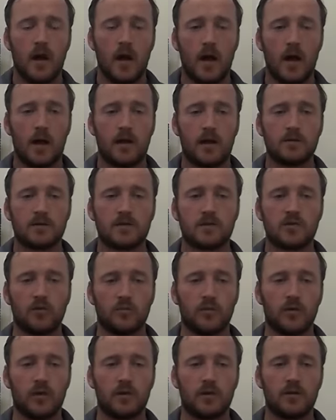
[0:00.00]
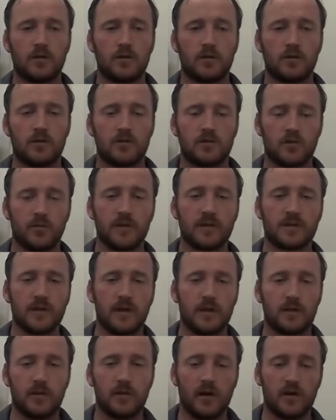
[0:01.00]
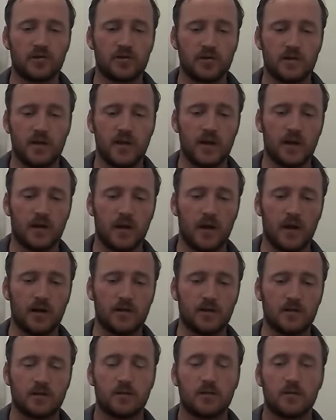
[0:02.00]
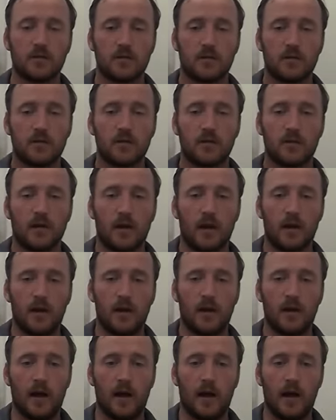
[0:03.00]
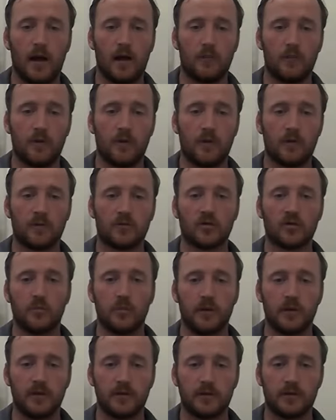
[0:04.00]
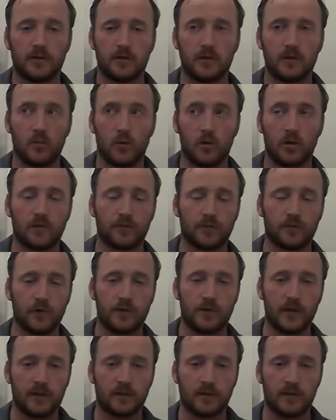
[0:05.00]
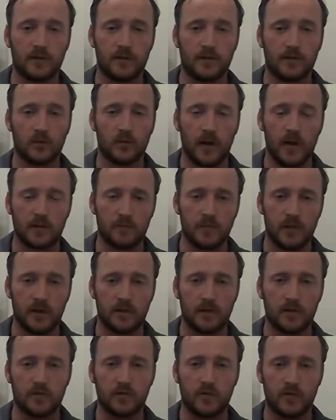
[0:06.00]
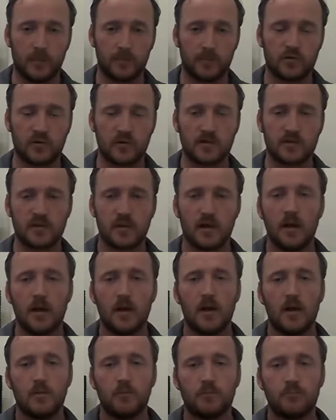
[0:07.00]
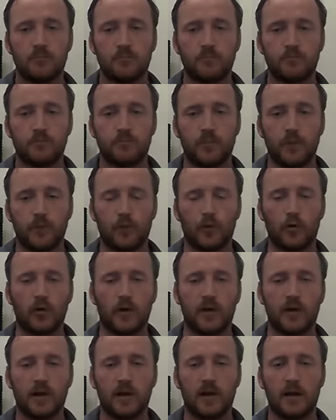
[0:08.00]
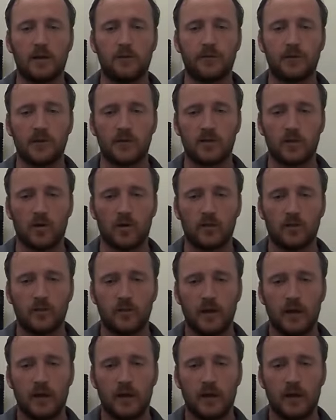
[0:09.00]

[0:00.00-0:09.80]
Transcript: And someone someone said to me I should take on um, someone to work at front desk and do admin and receptionist before I take on a physio.